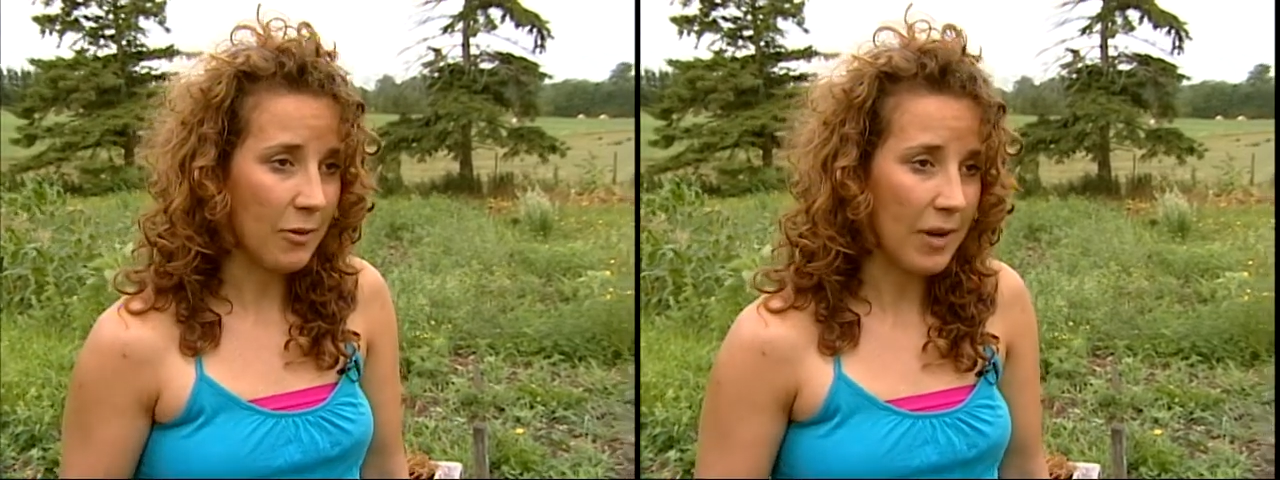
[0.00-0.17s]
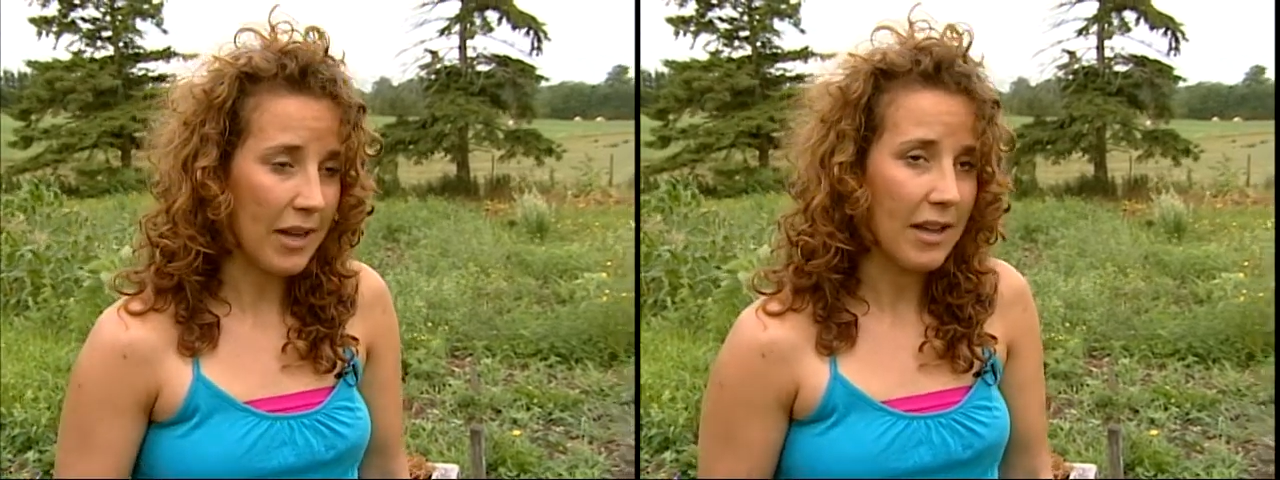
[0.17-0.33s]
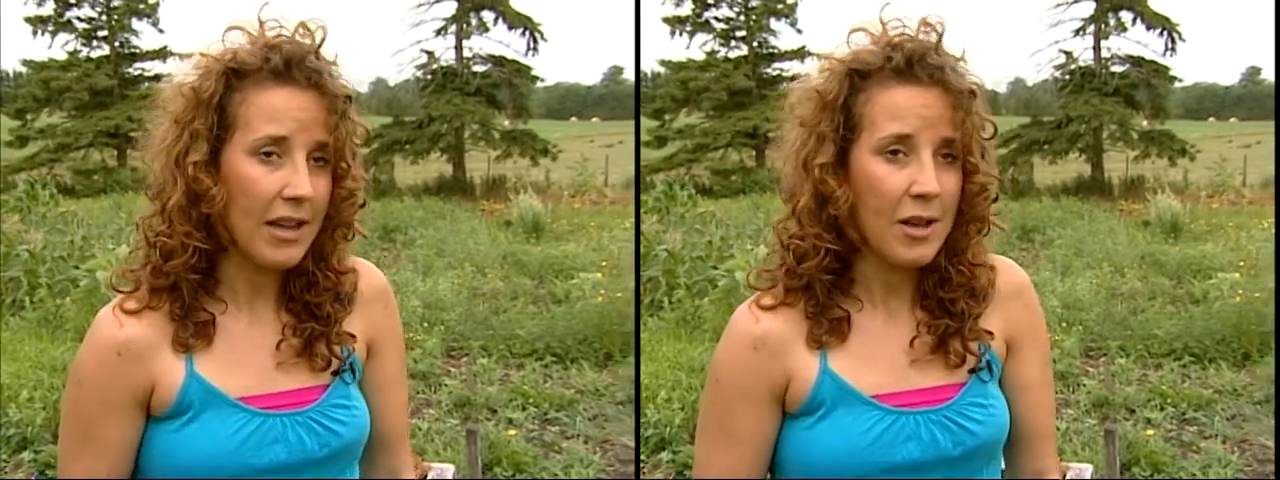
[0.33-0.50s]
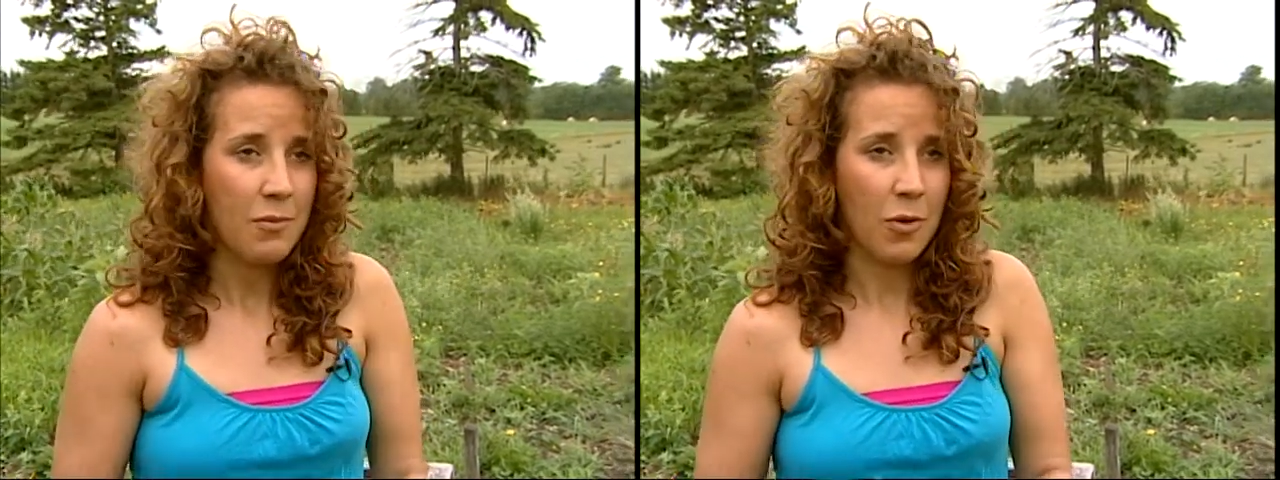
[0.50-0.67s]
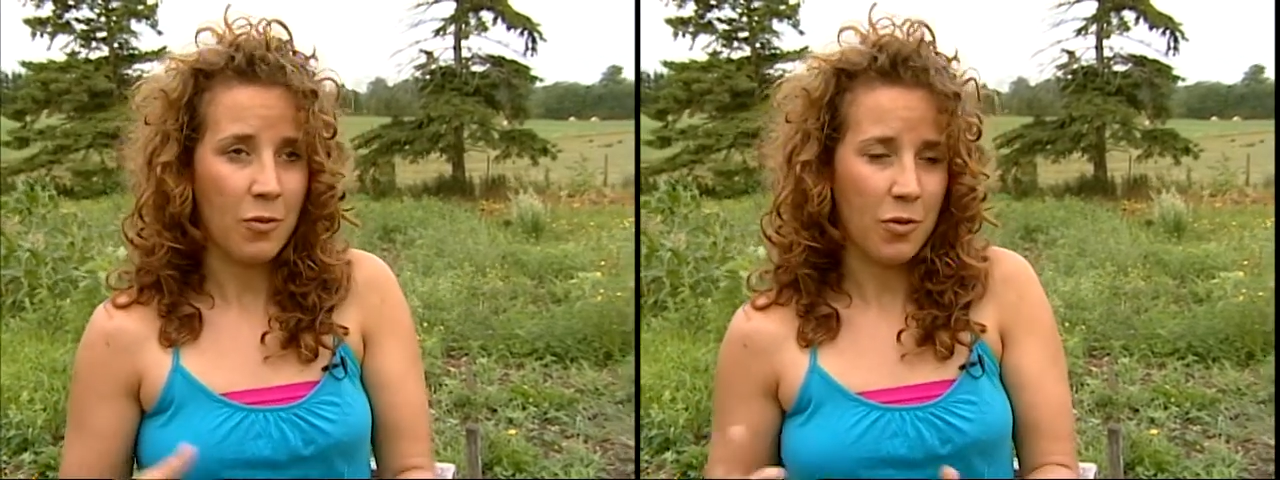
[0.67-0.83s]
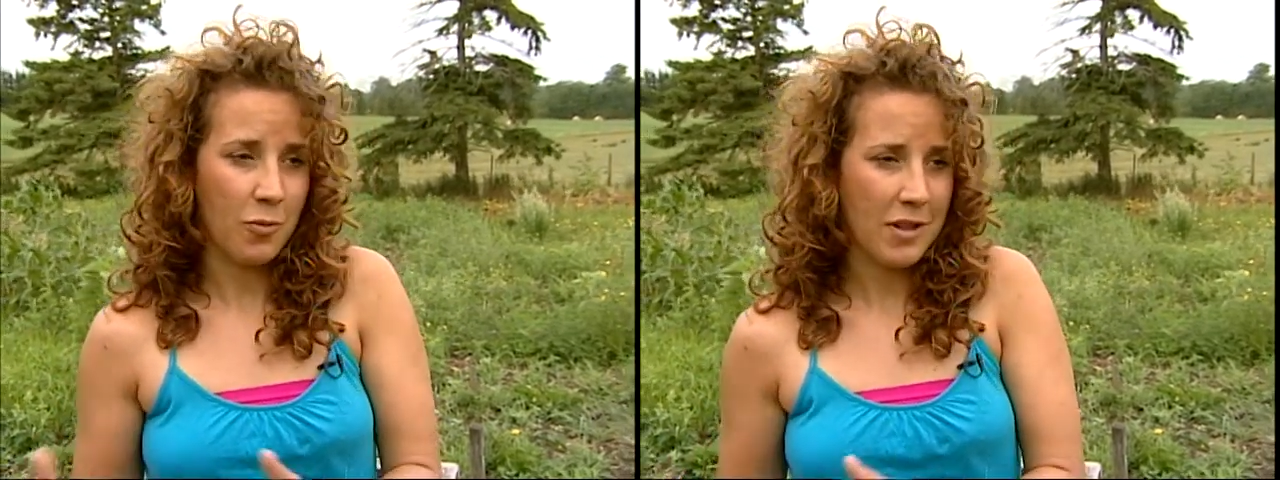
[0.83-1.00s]
way.
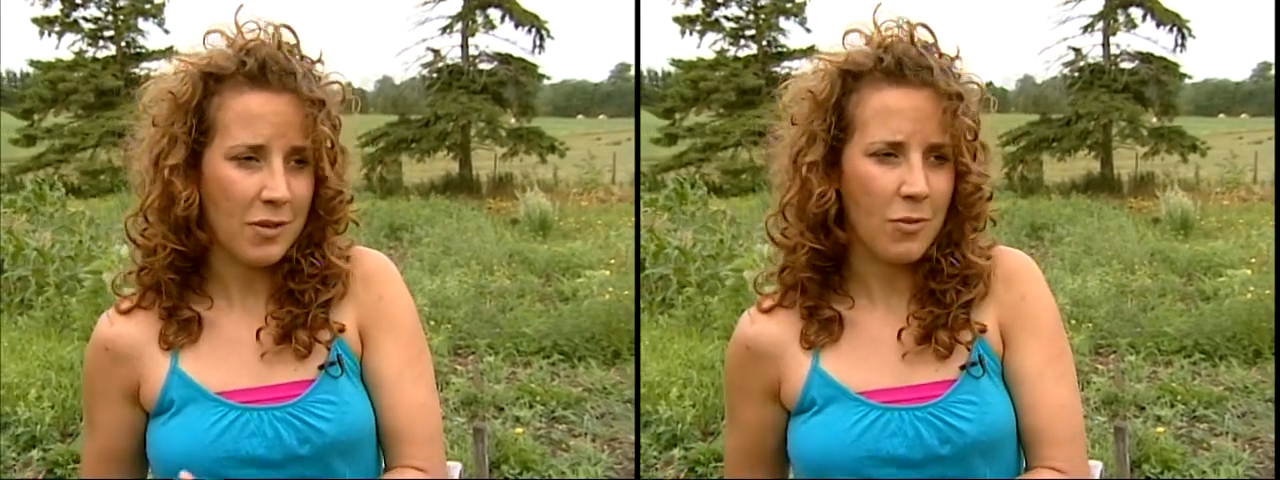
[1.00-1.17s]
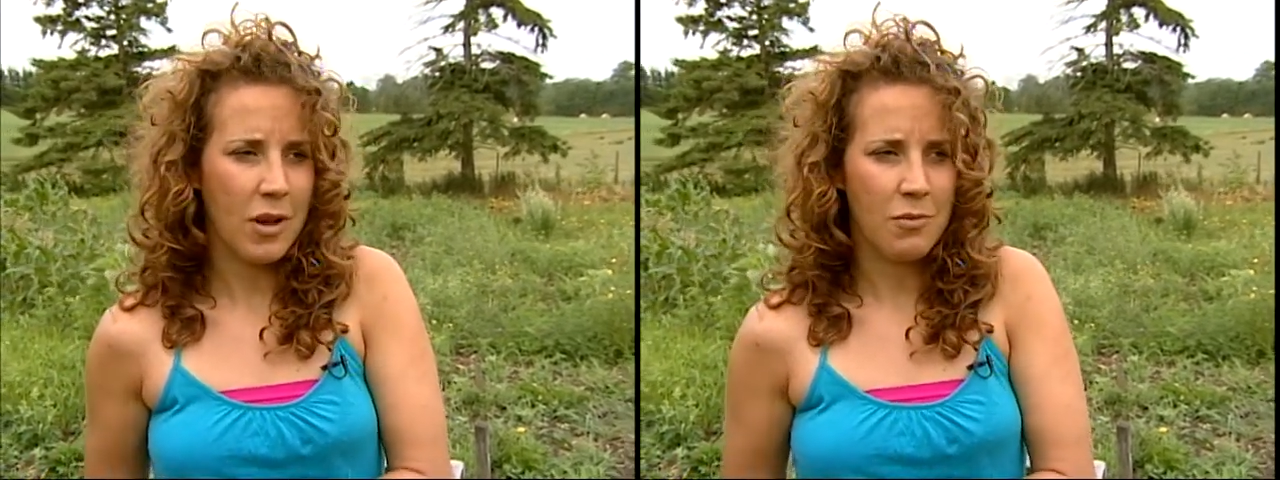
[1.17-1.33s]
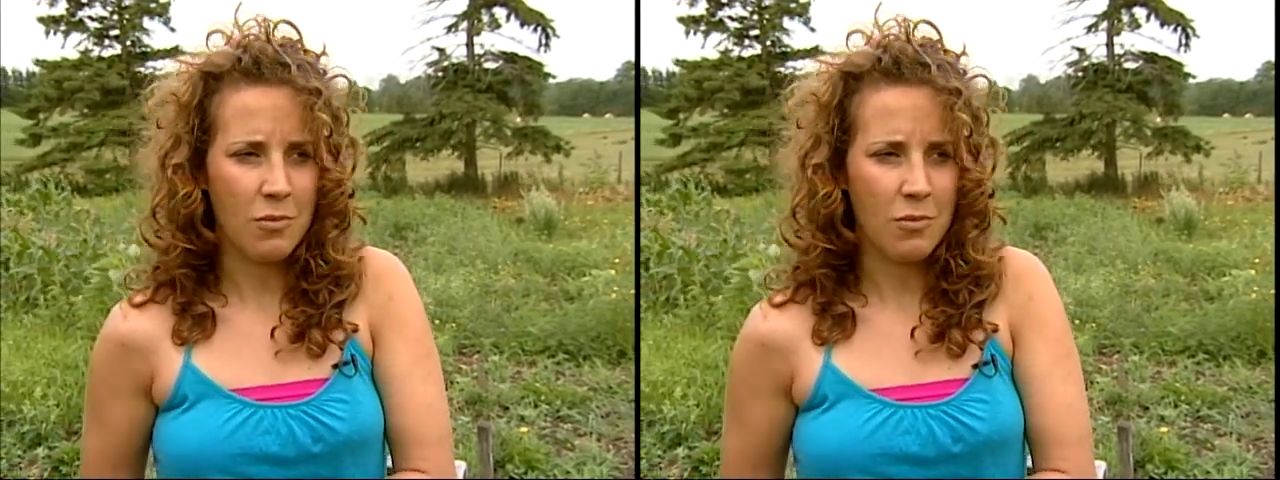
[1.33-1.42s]
But the reason why